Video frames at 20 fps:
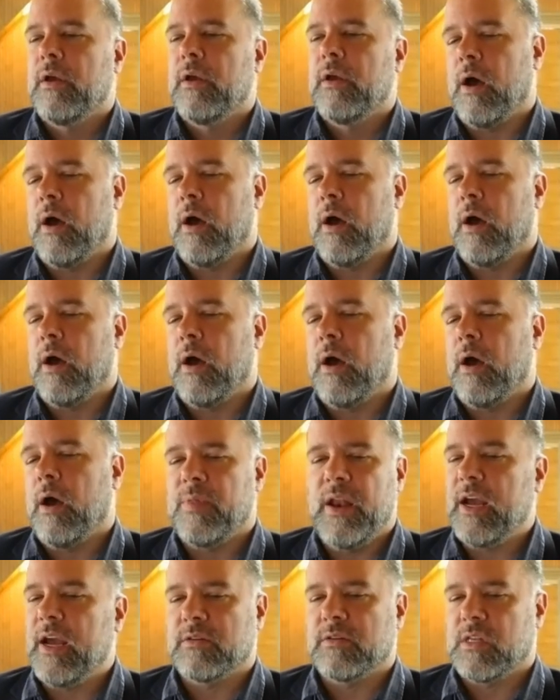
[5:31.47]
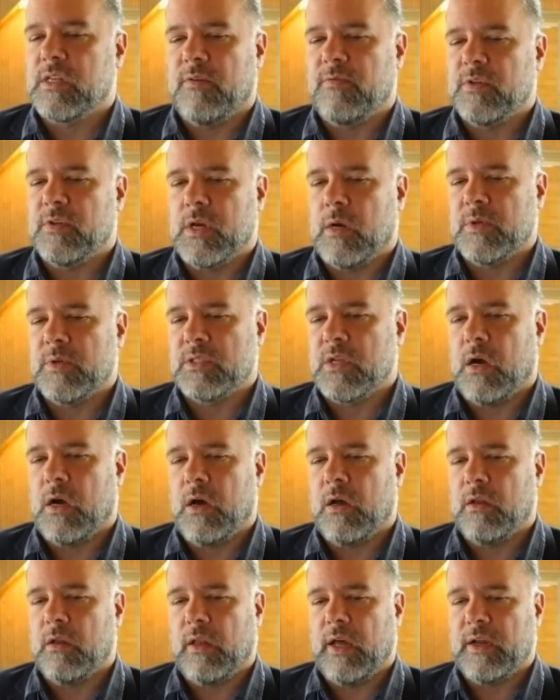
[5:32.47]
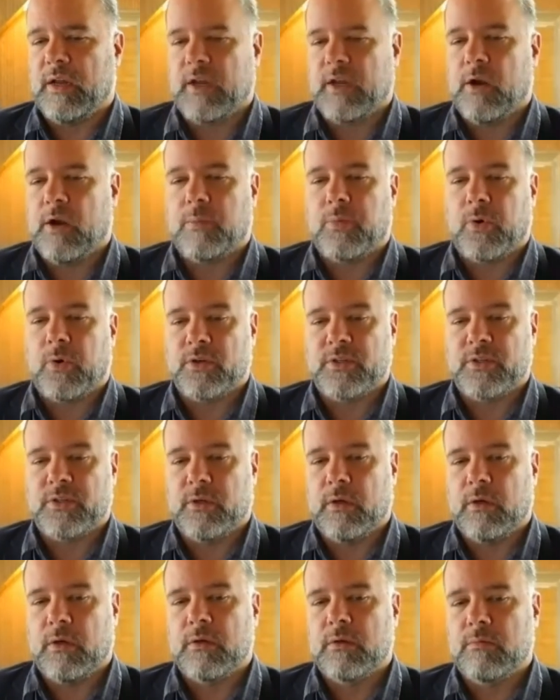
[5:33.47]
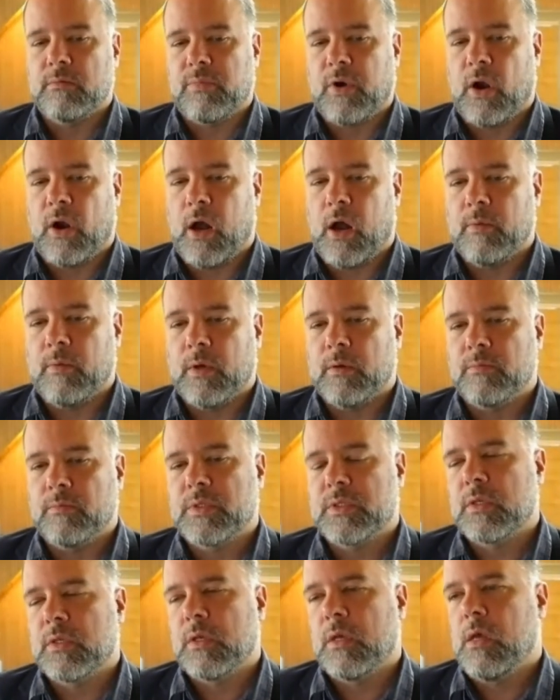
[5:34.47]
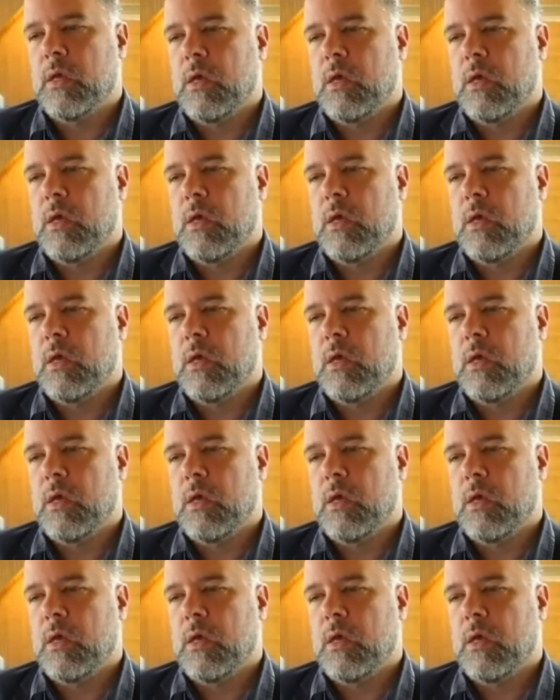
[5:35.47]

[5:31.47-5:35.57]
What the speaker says: The negative stuff is almost all like interpersonal problems,